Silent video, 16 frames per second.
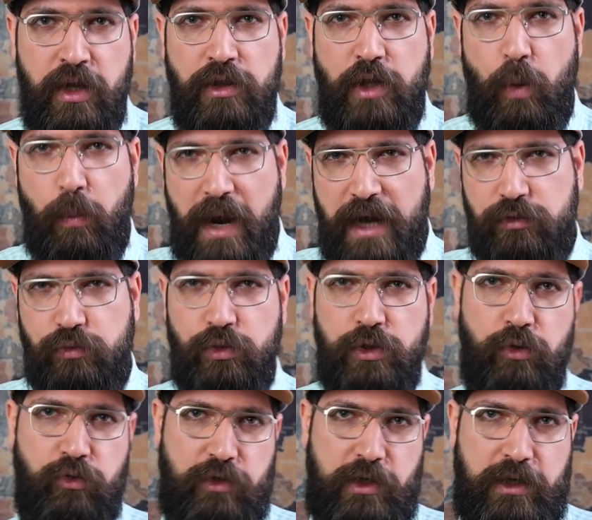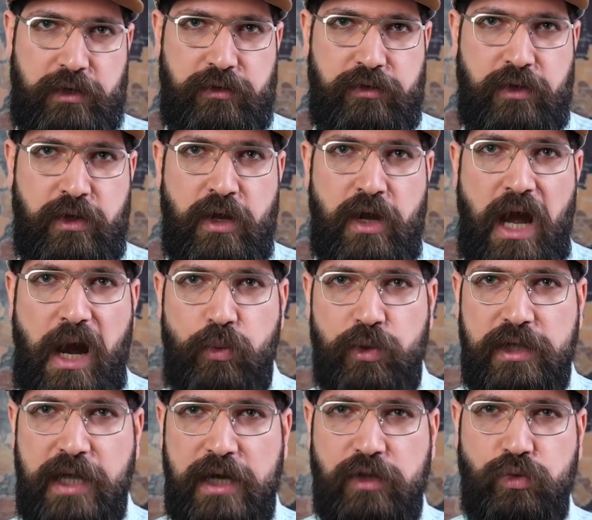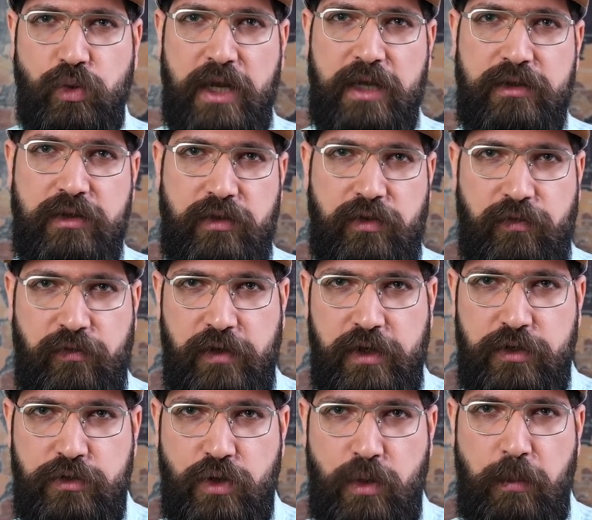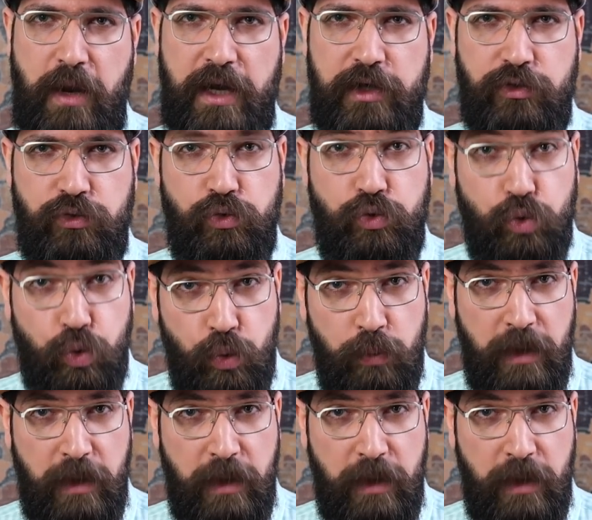Now back to New Zealand. I would like to end this video by two